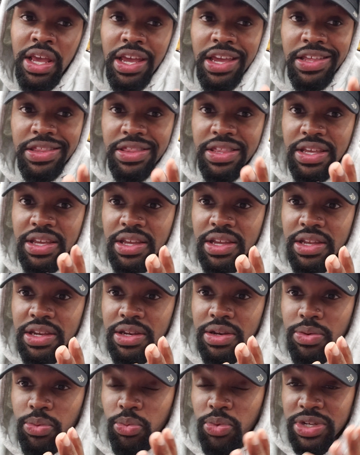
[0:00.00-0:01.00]
and
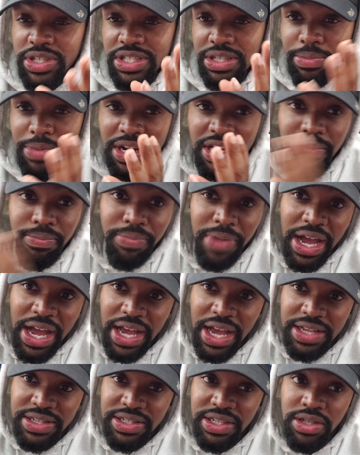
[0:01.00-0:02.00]
then when somebody
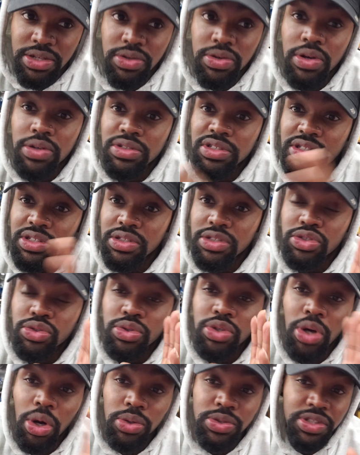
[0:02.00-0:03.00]
buys it you go you
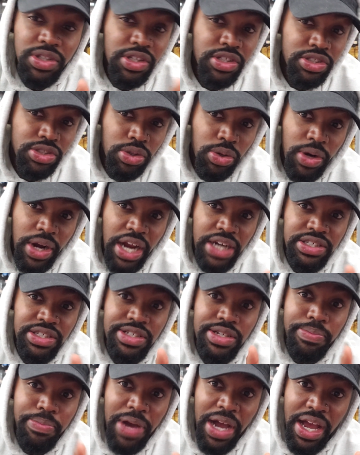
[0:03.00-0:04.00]
go to the store
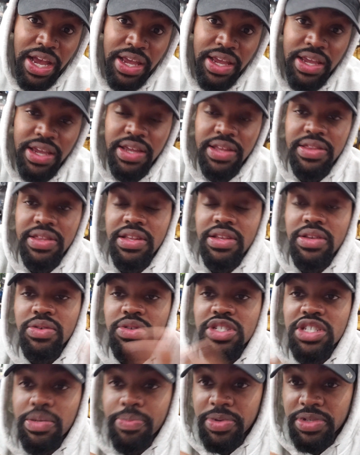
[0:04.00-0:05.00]
actually buy it and then you
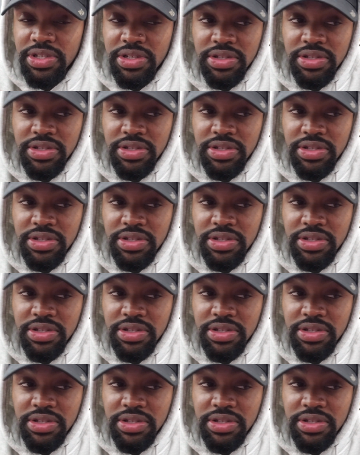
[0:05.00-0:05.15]
ship it